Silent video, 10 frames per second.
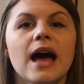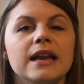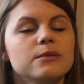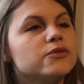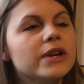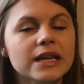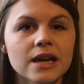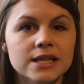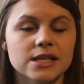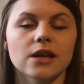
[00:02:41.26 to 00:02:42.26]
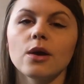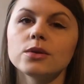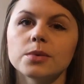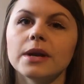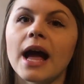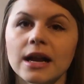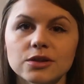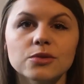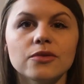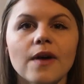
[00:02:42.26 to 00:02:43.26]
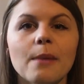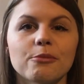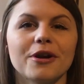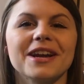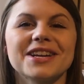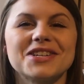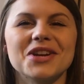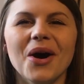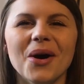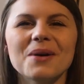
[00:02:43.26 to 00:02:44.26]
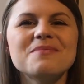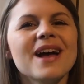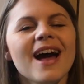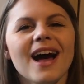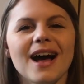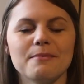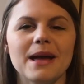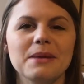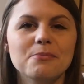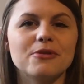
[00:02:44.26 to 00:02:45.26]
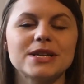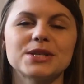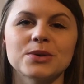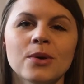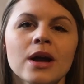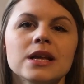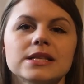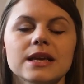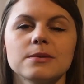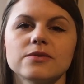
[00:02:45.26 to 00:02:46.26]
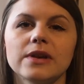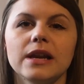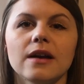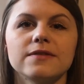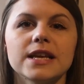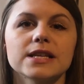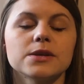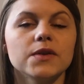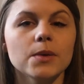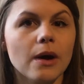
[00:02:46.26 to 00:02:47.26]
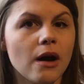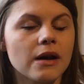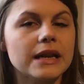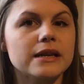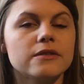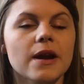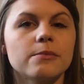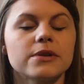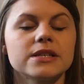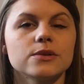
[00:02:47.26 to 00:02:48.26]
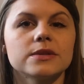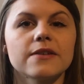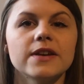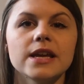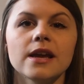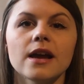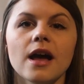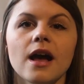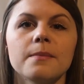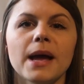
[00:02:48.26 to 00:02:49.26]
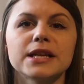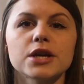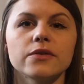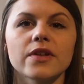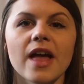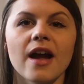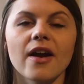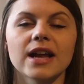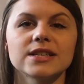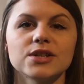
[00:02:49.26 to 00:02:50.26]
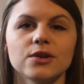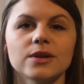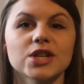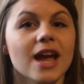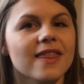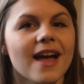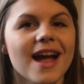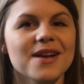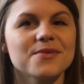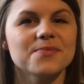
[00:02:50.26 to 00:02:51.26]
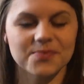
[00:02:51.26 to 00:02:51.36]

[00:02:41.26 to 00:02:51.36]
And it was really nice to go to an actual fabric shop in Bristol. So that was really lovely. So if you are in and around Bristol, definitely head over there to check that out.